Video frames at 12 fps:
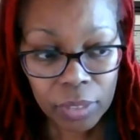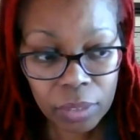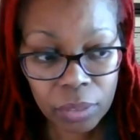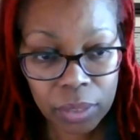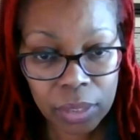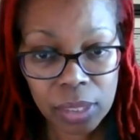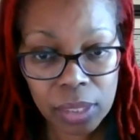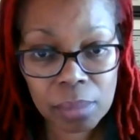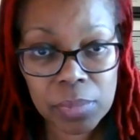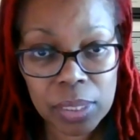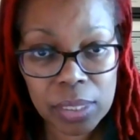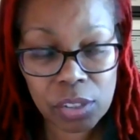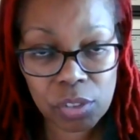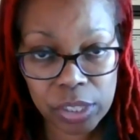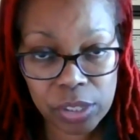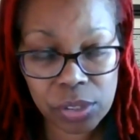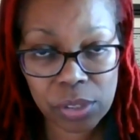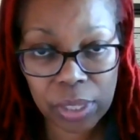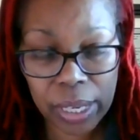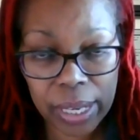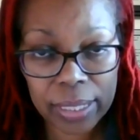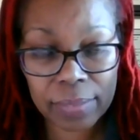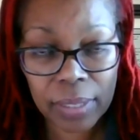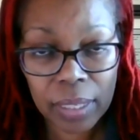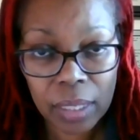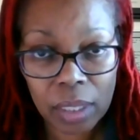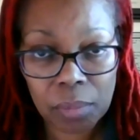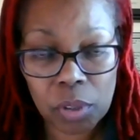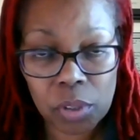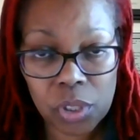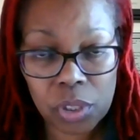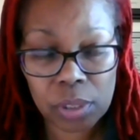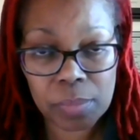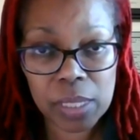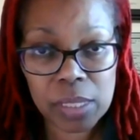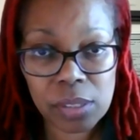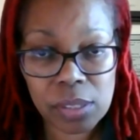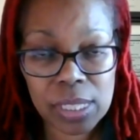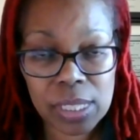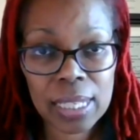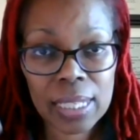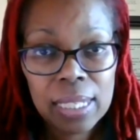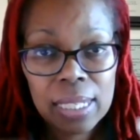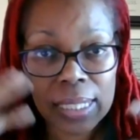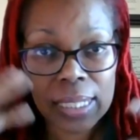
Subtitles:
your stressors, or kind of emotional and mental state